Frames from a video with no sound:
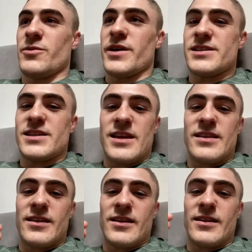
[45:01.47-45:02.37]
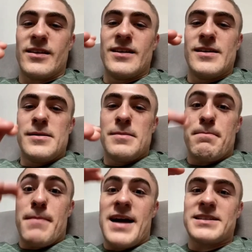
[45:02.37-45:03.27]
we're seeing the
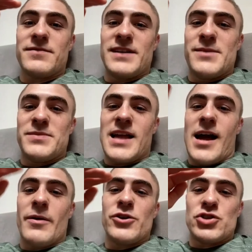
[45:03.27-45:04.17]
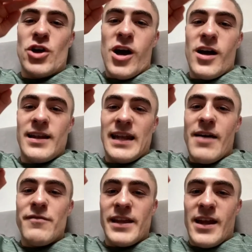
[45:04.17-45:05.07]
massive leaps now. It'll start
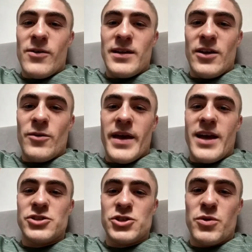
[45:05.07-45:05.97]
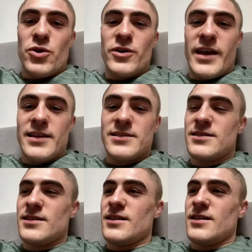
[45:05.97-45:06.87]
leveling out a little bit as the sport
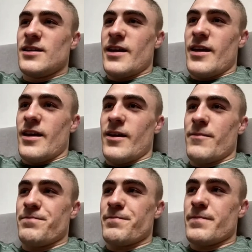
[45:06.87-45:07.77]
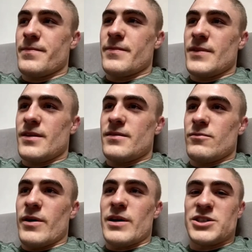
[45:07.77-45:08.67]
gets, as
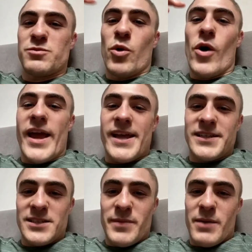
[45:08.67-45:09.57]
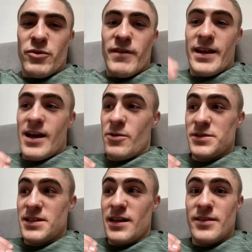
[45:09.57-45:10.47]
the sport ages a bit. But right now we're
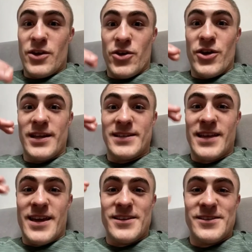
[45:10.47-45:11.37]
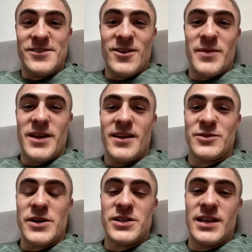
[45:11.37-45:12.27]
still in the early stages. Do you know what I mean?
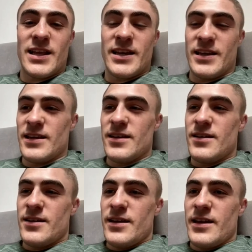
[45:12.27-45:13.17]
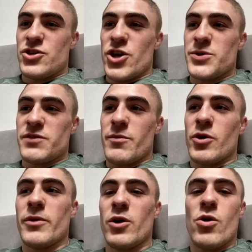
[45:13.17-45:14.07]
Especially like in terms of it
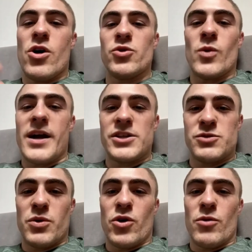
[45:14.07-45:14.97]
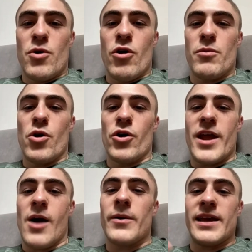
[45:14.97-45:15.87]
becoming a worldwide sport, more and more
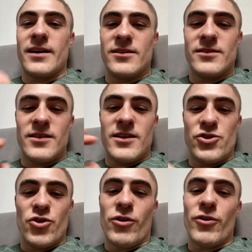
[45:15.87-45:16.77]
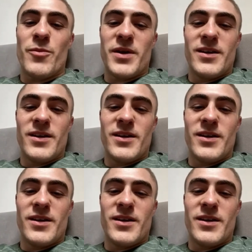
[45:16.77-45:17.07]
now in England and in Europe,